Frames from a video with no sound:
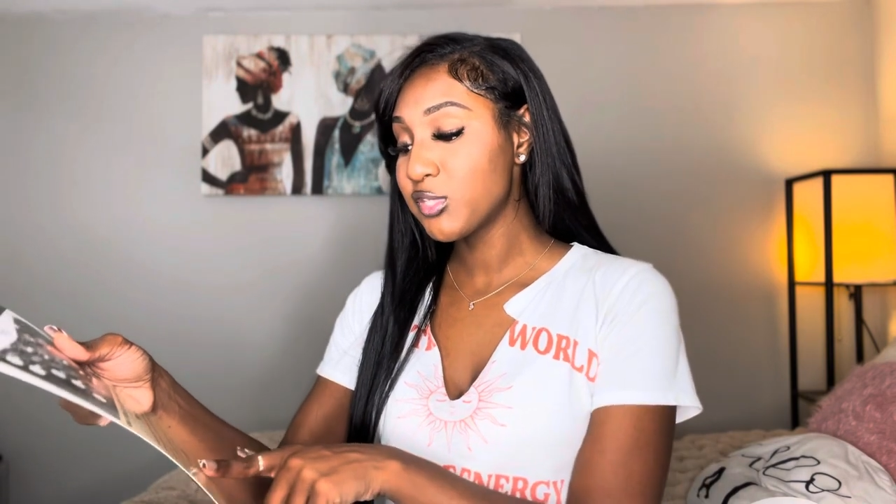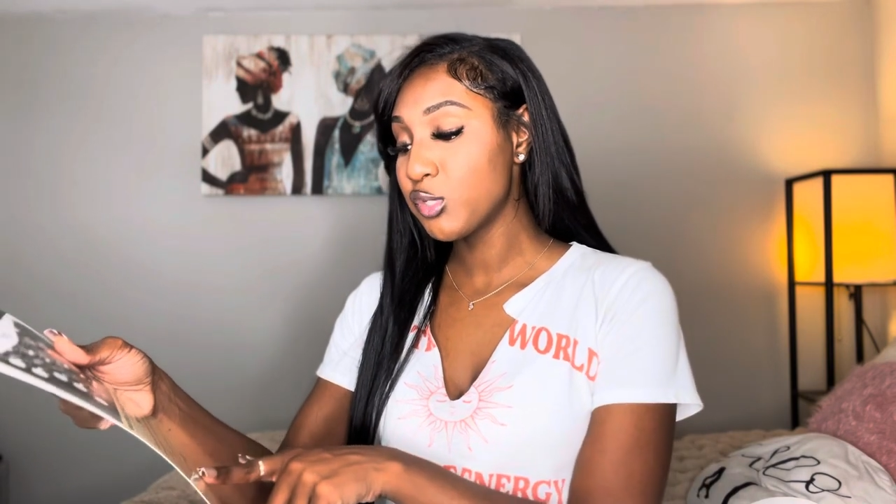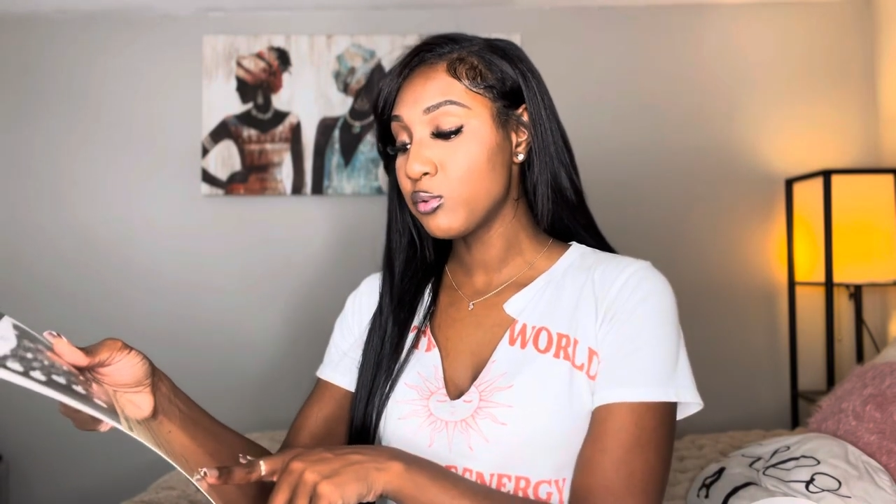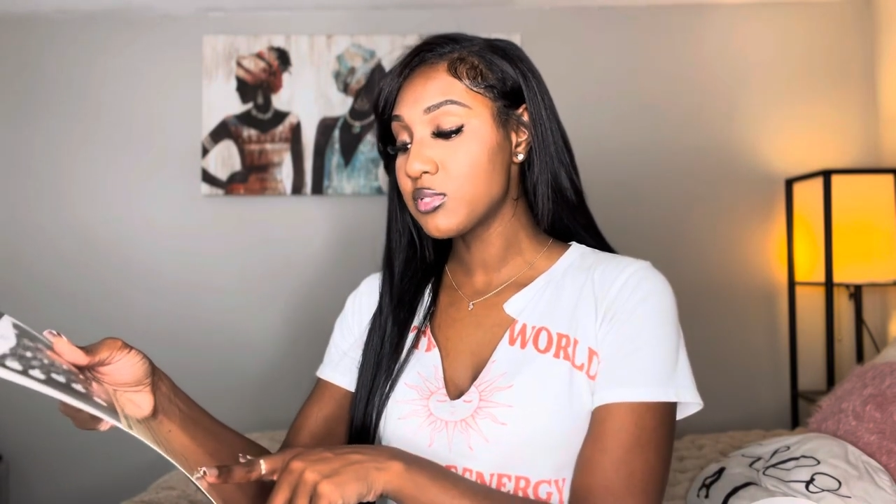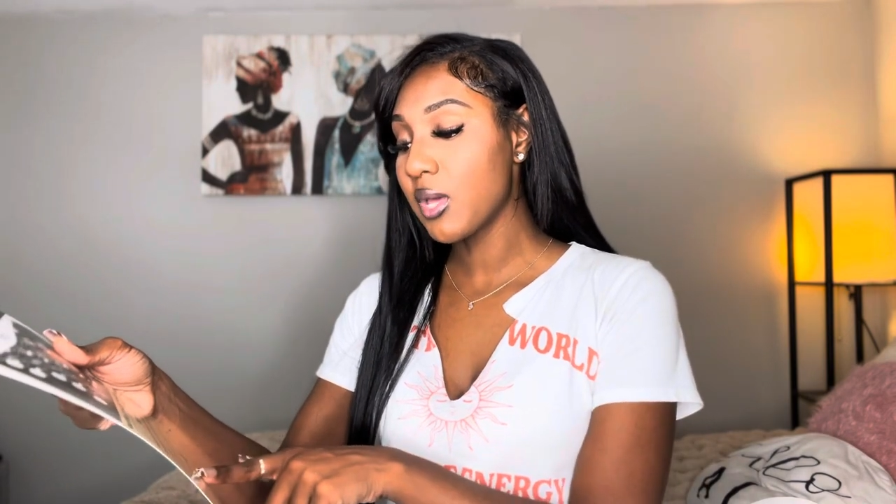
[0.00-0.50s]
to
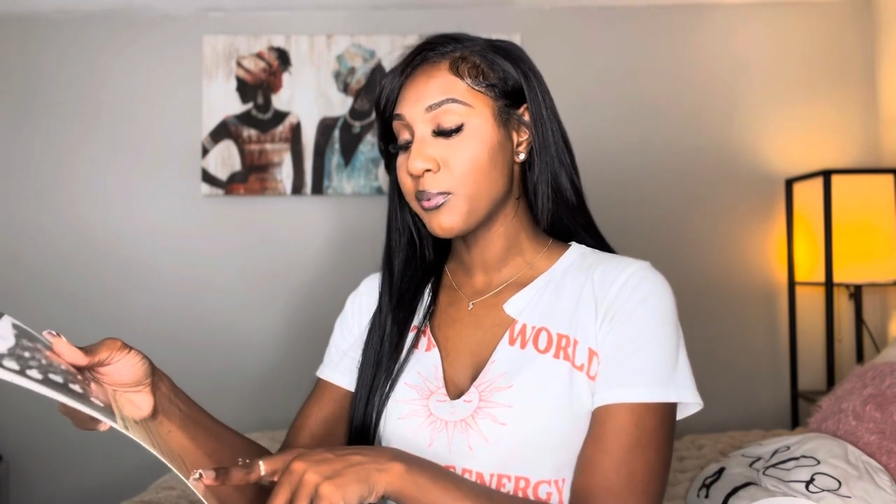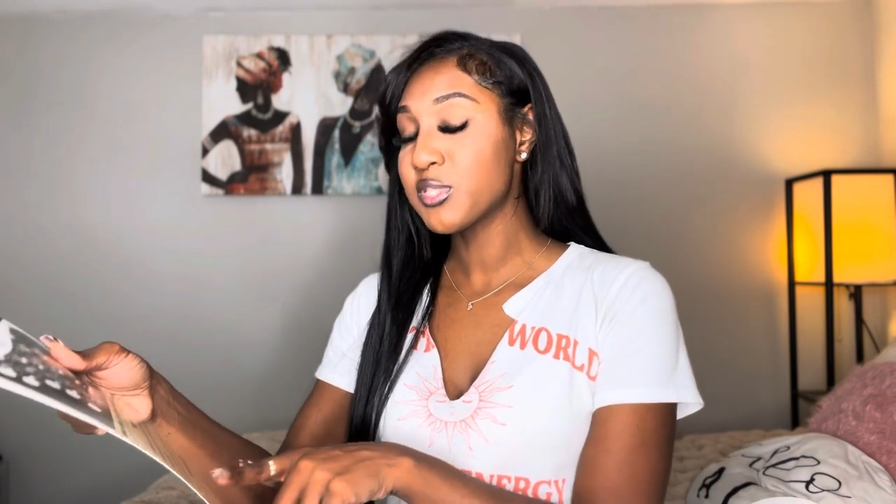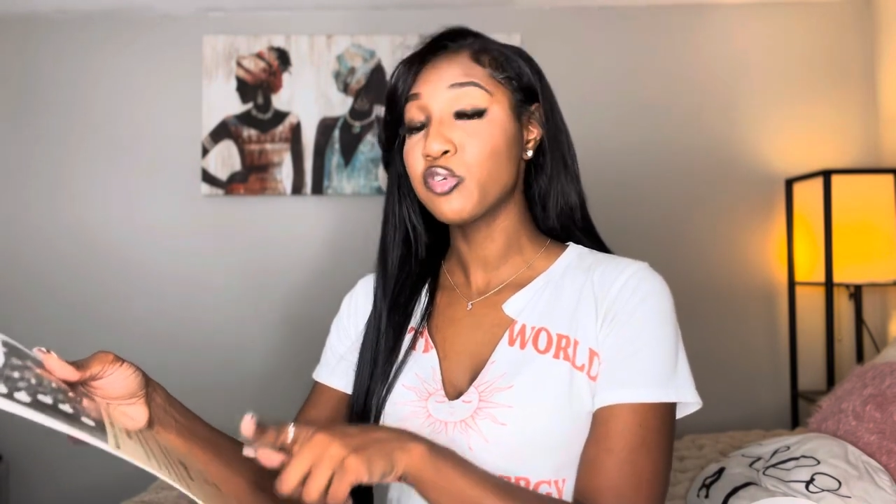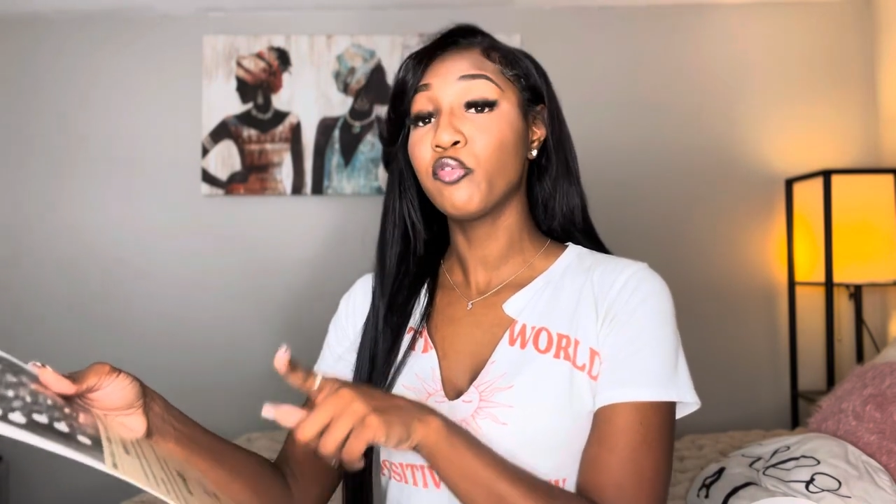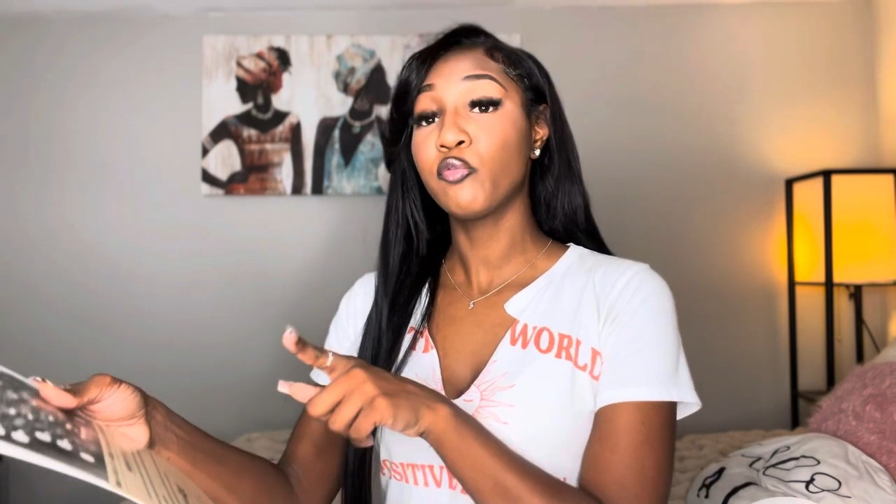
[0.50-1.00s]
use up
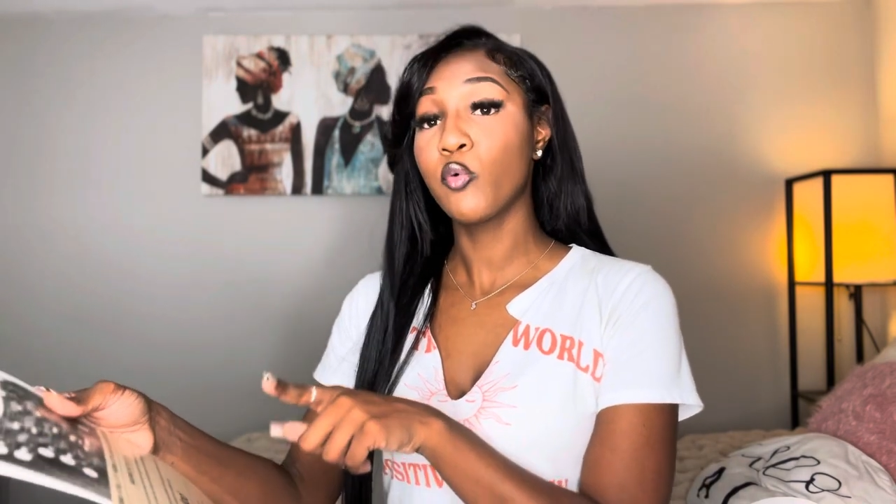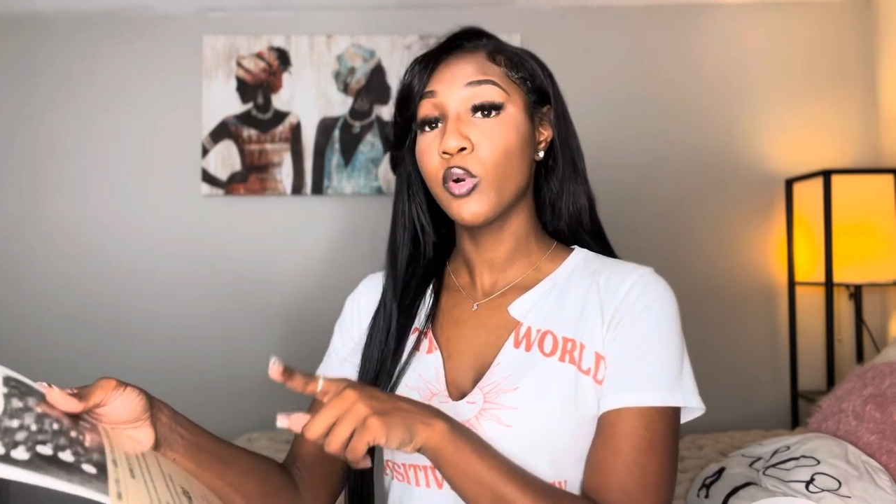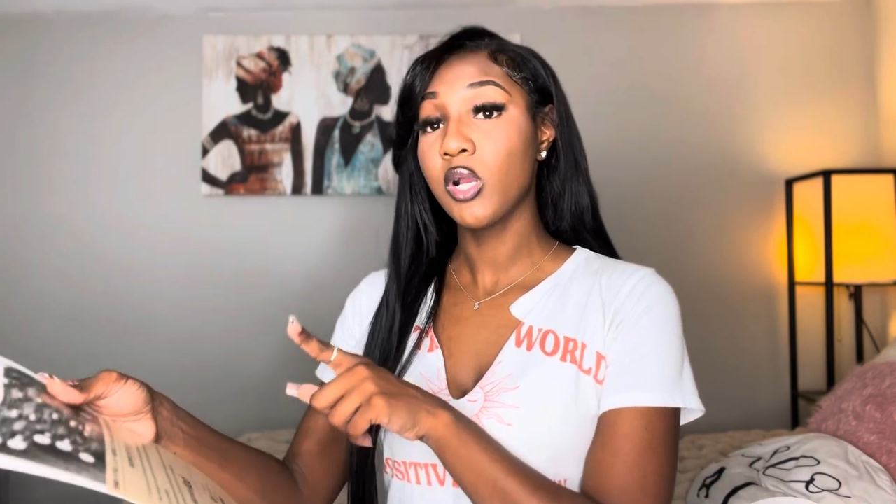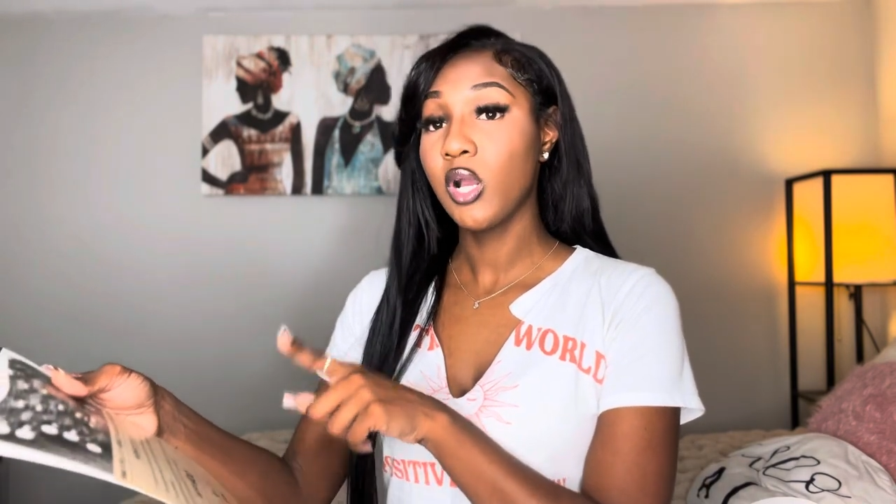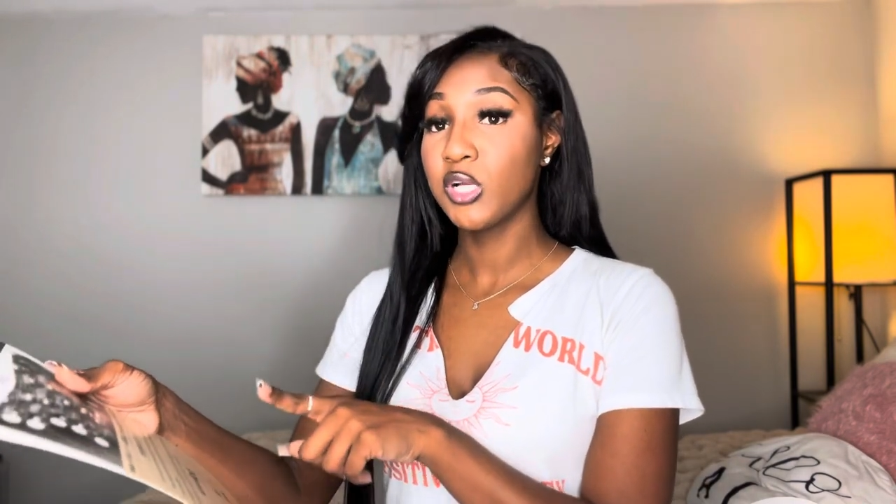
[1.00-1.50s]
until
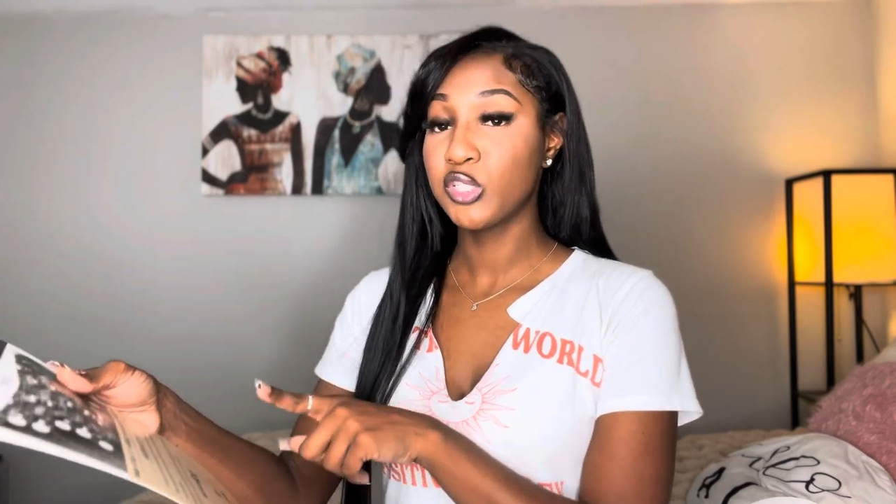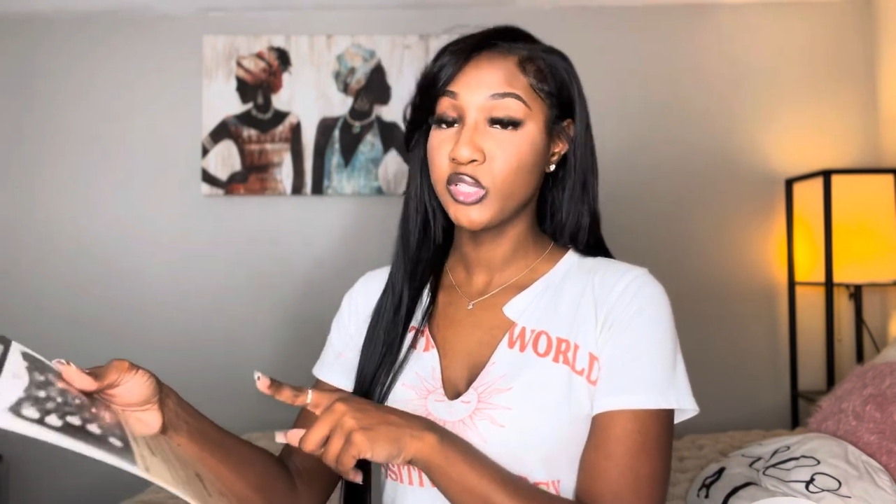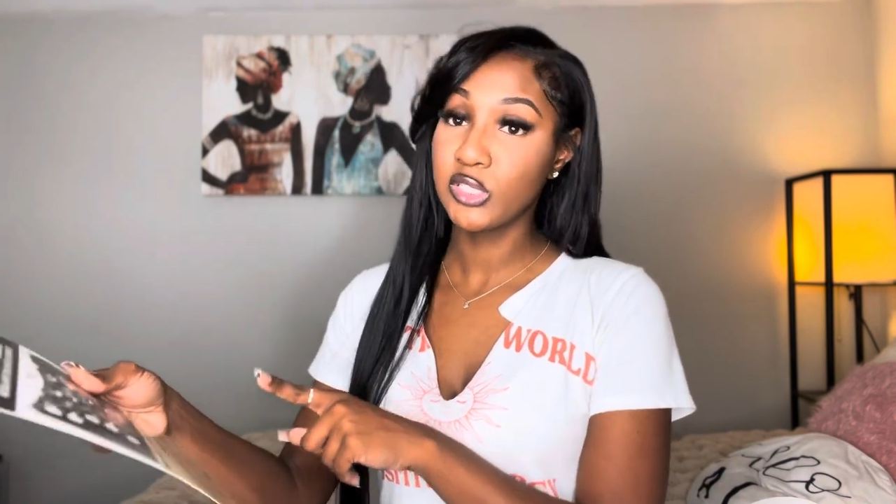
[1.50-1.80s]
400